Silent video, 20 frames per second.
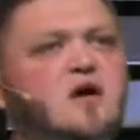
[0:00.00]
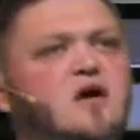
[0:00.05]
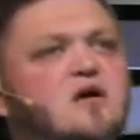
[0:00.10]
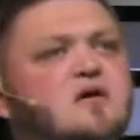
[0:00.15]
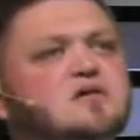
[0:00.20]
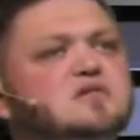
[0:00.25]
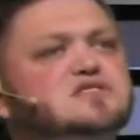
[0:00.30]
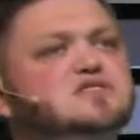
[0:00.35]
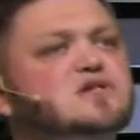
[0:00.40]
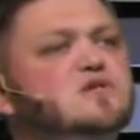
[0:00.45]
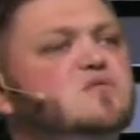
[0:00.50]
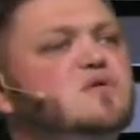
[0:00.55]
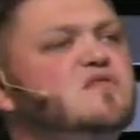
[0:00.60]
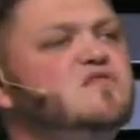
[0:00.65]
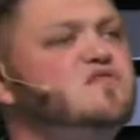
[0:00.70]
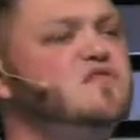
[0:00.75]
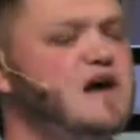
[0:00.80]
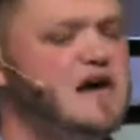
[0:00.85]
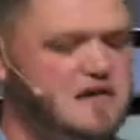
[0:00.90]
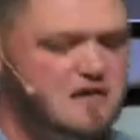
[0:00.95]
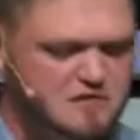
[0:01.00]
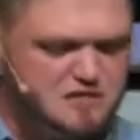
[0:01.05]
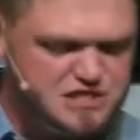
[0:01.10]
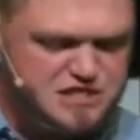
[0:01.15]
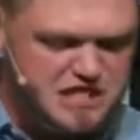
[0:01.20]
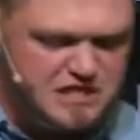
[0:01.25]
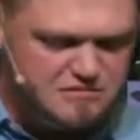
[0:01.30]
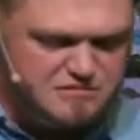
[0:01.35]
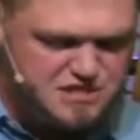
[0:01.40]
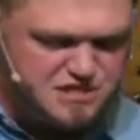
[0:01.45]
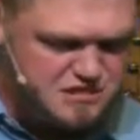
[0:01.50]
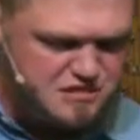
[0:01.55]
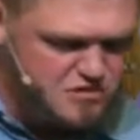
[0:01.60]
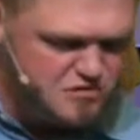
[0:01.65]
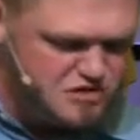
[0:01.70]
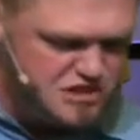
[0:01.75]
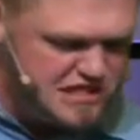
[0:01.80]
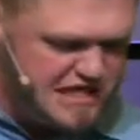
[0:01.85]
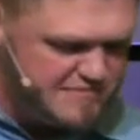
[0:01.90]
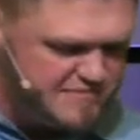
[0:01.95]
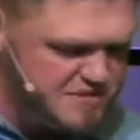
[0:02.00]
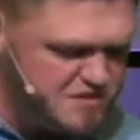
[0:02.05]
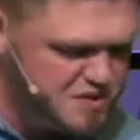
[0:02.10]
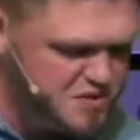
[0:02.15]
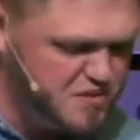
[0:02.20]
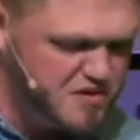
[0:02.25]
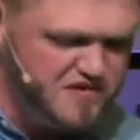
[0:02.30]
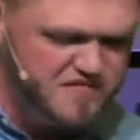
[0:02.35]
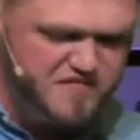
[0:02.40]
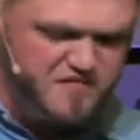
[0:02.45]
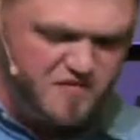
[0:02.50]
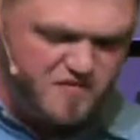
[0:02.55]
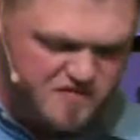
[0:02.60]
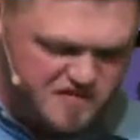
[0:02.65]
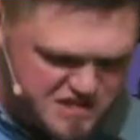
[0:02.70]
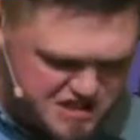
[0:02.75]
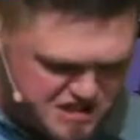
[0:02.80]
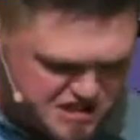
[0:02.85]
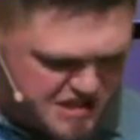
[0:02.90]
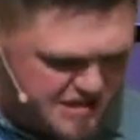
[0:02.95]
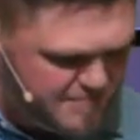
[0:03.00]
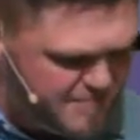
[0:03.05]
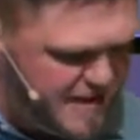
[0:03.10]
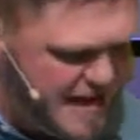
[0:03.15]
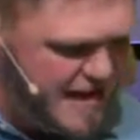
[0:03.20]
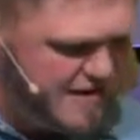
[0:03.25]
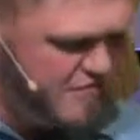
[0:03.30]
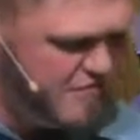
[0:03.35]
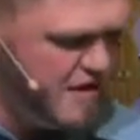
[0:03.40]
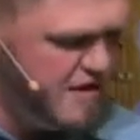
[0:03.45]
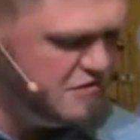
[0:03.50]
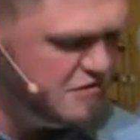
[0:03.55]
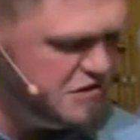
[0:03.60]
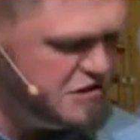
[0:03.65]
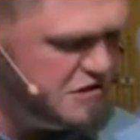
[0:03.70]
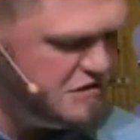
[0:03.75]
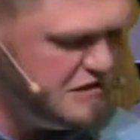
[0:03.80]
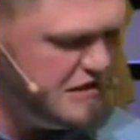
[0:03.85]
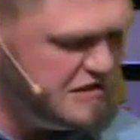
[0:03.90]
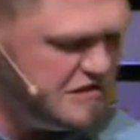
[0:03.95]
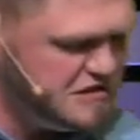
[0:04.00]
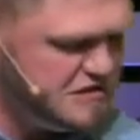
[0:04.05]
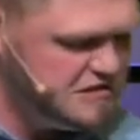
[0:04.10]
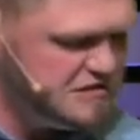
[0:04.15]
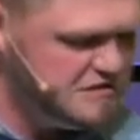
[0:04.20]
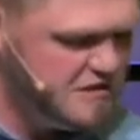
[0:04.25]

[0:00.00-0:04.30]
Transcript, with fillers: So we find ourselves in Luke chapter 24. This is the background to this.